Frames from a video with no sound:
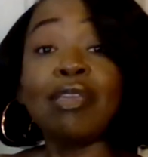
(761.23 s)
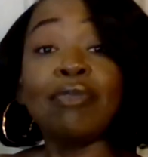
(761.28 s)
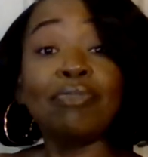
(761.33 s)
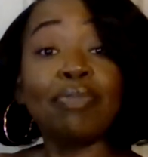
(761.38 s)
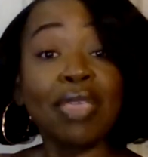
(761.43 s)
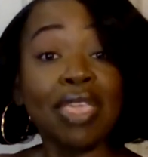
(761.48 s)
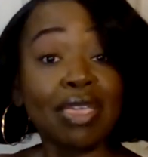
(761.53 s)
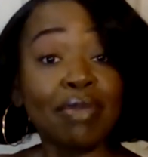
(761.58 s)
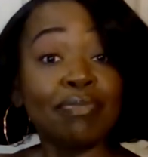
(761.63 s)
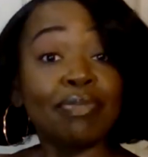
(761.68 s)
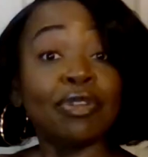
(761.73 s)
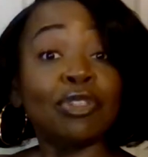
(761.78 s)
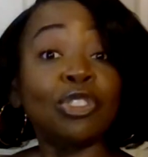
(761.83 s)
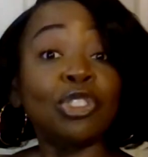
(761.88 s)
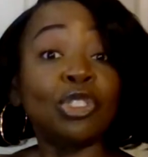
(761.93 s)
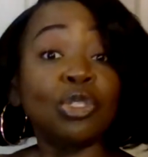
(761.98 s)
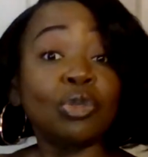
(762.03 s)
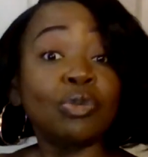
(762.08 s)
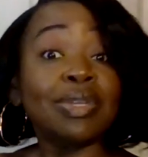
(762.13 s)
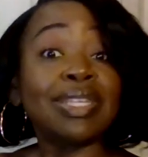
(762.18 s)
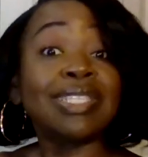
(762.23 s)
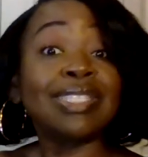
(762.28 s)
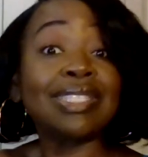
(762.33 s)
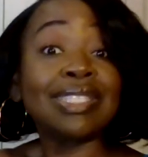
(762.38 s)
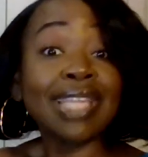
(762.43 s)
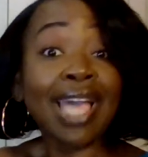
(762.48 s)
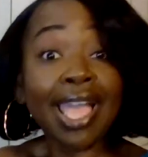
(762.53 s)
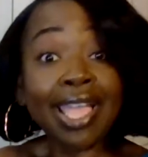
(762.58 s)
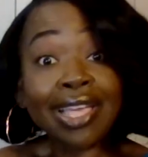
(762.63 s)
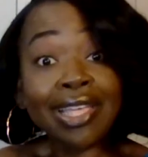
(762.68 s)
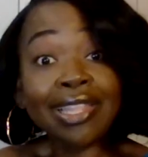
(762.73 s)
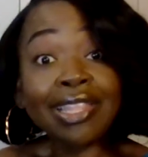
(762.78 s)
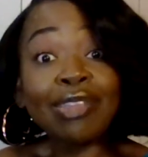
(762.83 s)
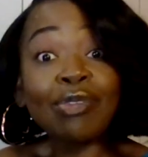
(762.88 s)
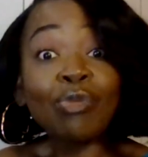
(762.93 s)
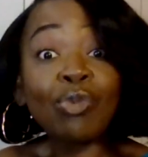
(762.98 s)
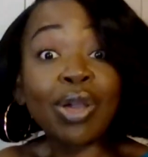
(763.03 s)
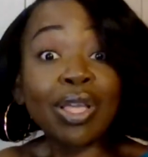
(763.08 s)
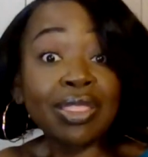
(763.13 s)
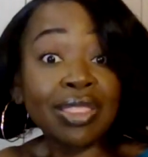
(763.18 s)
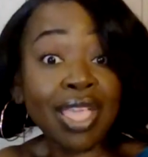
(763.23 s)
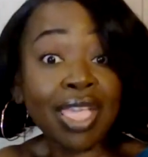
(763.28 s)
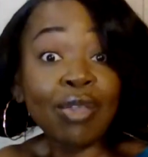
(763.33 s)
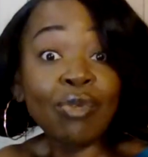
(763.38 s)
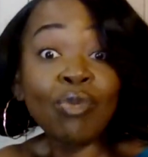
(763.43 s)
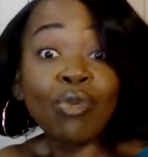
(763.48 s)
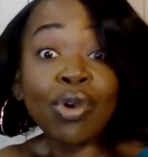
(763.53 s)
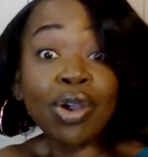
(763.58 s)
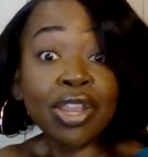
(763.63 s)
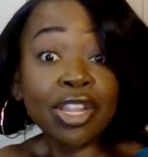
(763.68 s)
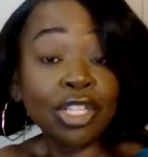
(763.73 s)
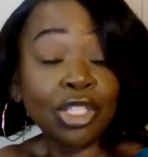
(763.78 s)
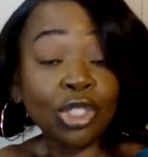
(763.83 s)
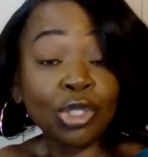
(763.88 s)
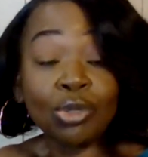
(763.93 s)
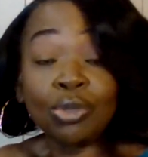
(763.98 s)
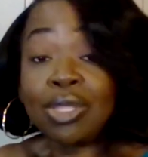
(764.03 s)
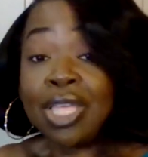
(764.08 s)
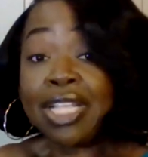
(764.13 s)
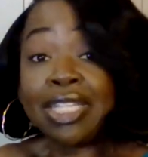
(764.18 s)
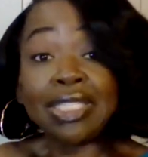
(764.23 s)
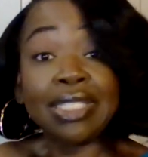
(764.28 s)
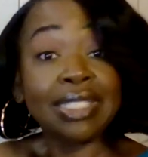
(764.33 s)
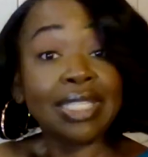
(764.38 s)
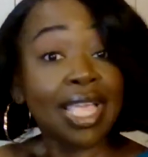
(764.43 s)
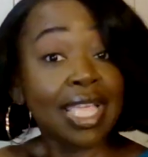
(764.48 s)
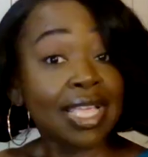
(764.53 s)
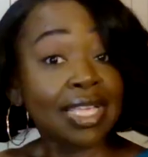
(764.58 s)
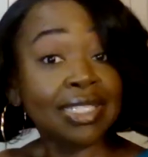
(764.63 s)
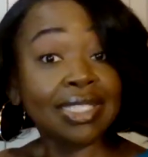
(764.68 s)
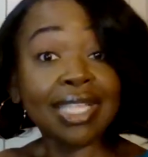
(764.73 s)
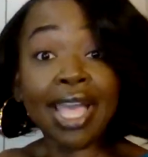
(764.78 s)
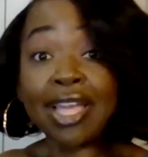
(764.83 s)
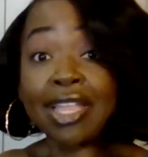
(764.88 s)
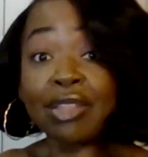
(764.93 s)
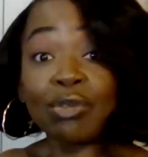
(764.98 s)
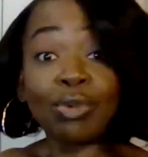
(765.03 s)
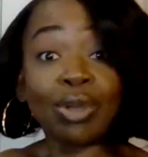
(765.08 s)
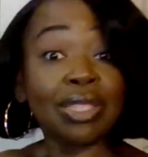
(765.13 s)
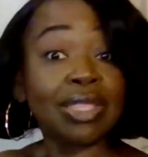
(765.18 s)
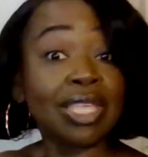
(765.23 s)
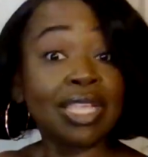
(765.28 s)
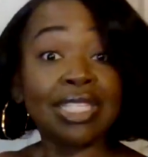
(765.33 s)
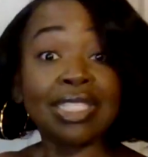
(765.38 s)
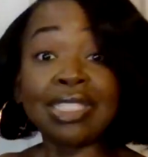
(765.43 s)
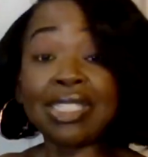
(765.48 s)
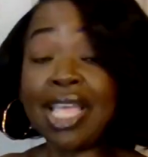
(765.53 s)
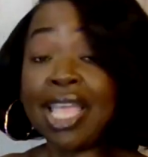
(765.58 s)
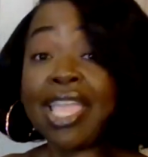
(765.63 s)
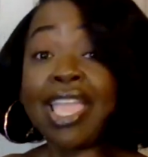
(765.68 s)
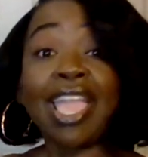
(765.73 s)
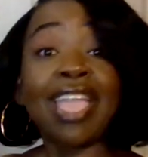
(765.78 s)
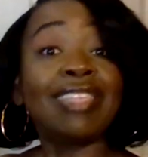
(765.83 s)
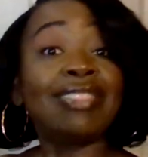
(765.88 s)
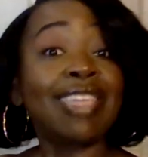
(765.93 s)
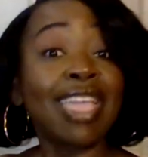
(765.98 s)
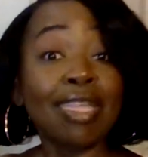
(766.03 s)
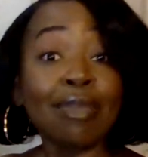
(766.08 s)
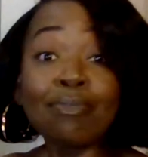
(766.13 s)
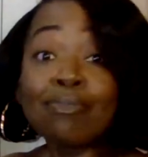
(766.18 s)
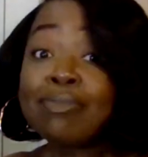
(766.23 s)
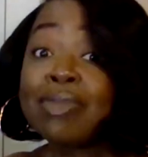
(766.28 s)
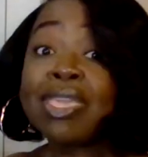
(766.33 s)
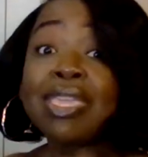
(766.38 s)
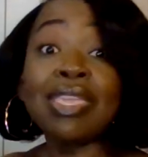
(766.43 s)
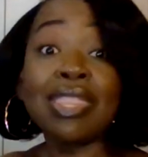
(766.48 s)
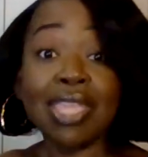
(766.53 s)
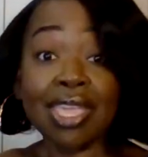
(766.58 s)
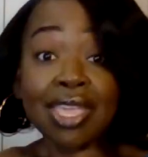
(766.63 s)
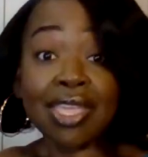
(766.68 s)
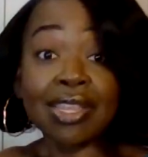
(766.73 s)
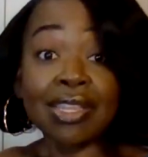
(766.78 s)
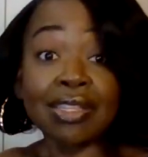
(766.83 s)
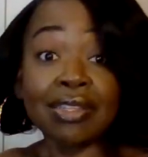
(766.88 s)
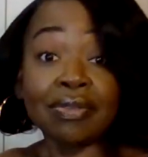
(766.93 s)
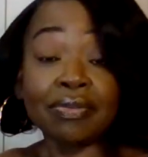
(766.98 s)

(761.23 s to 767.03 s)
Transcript: People do exactly what they want to do. They say exactly what they say, and they mean it.